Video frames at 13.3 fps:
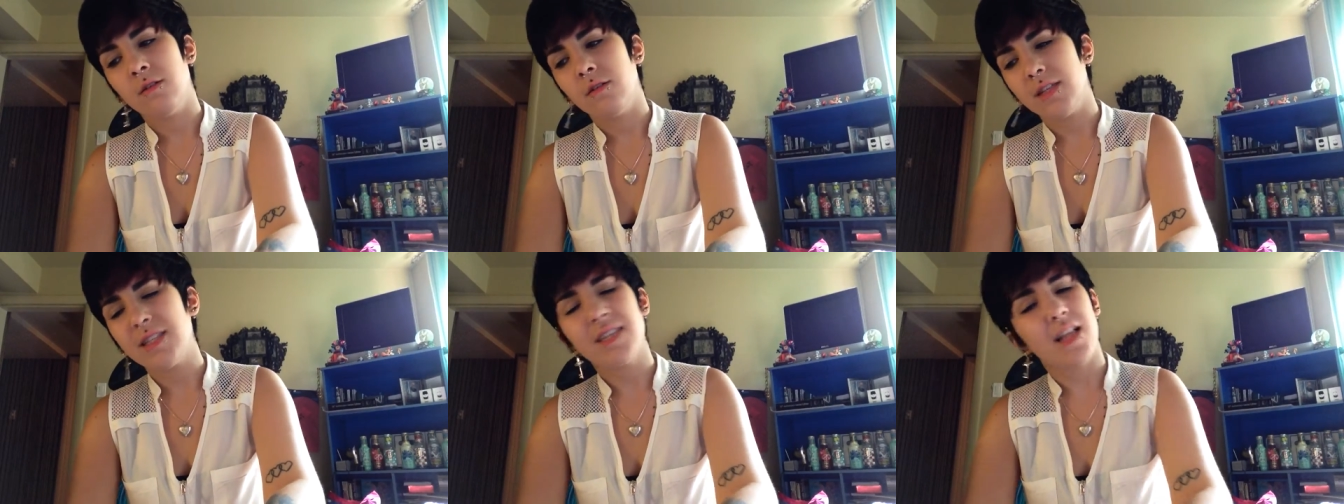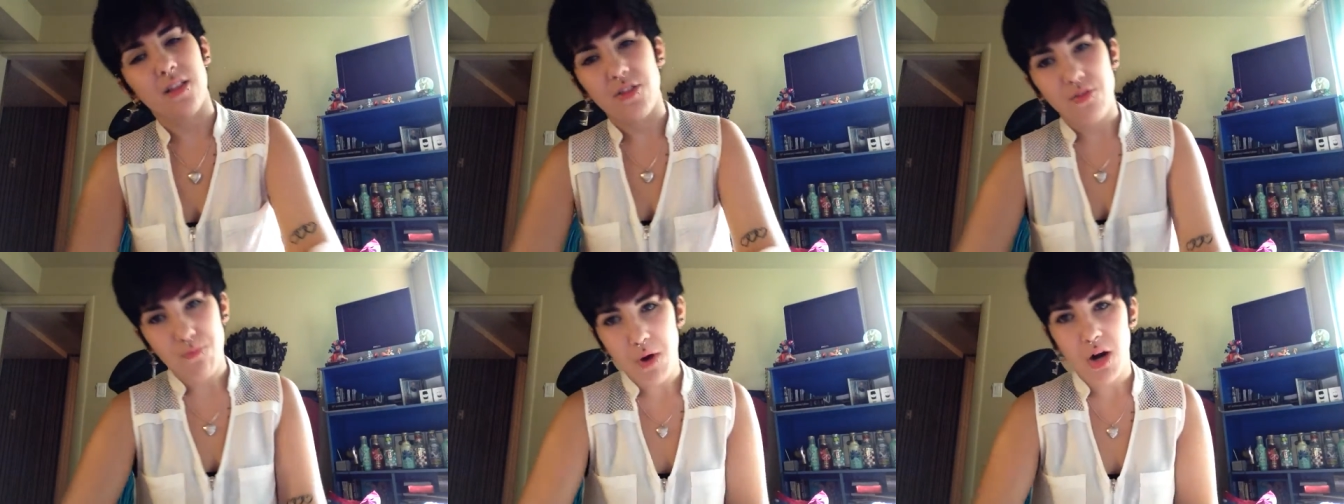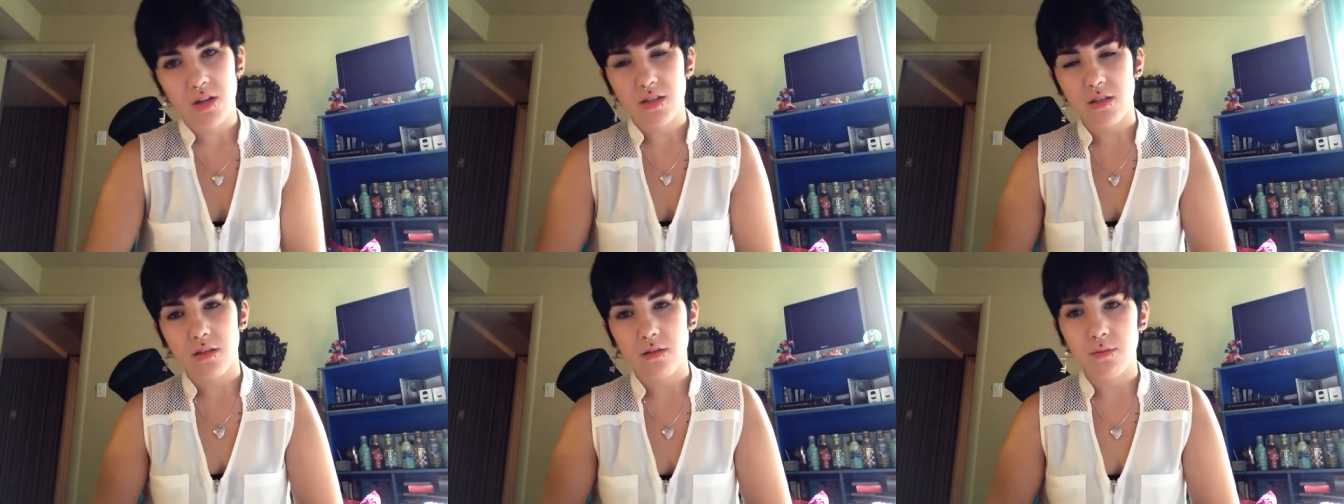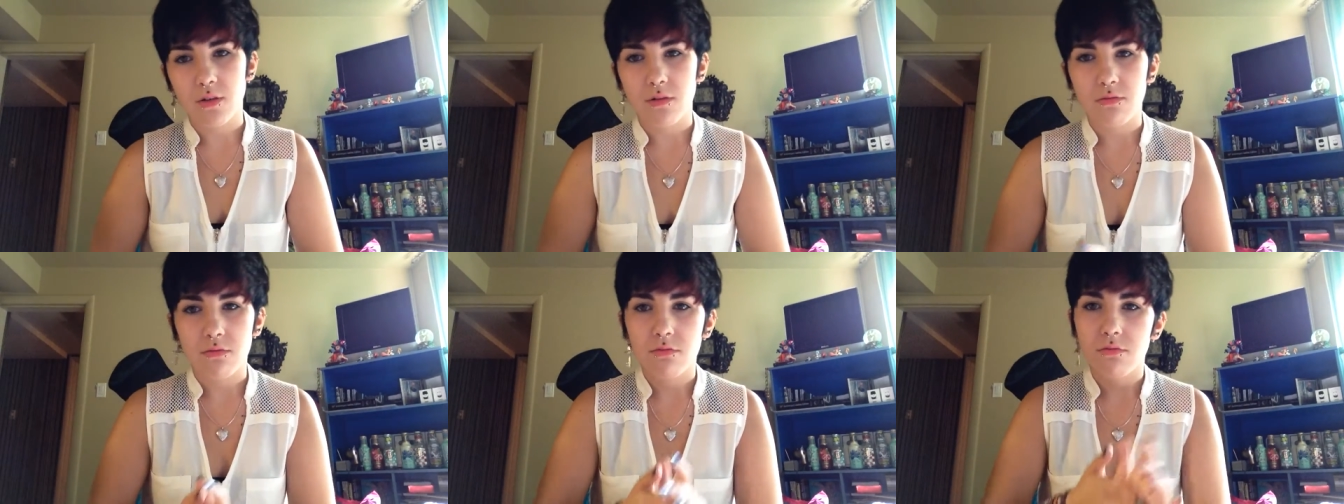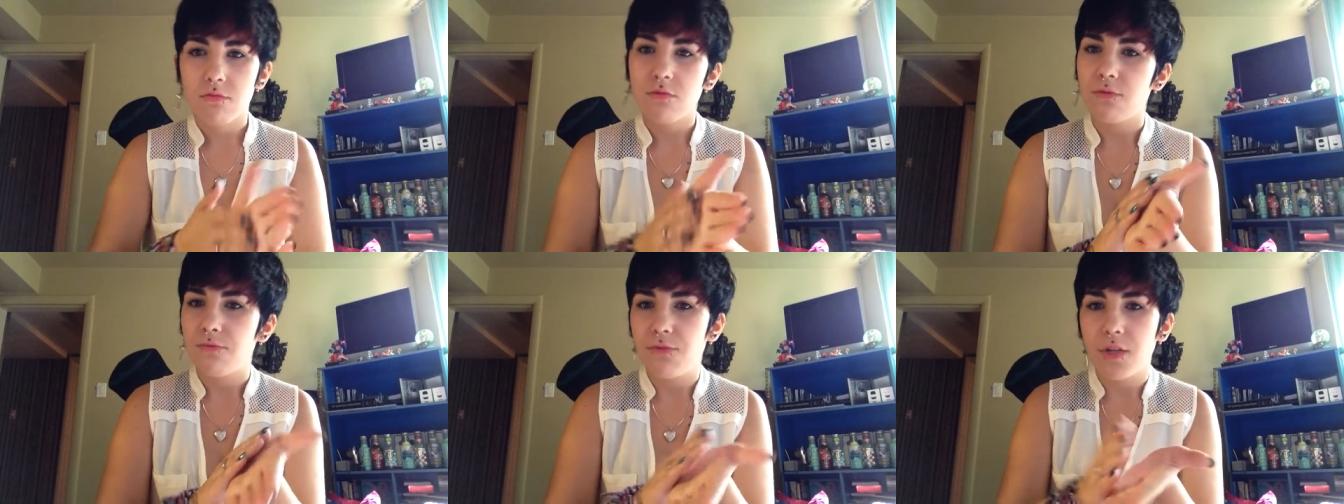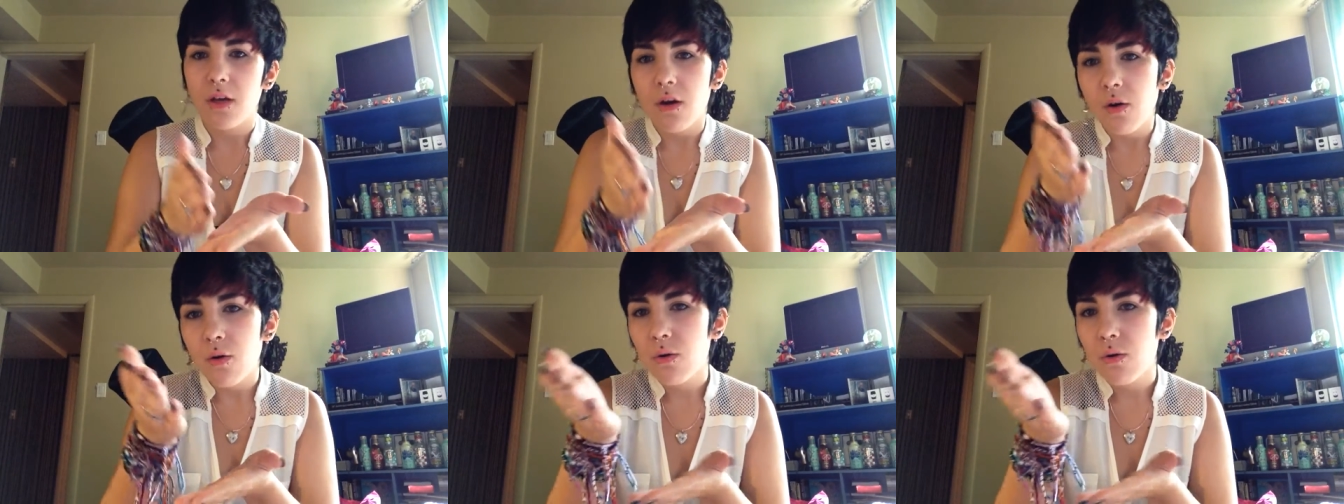It's still unboxing because it's the video.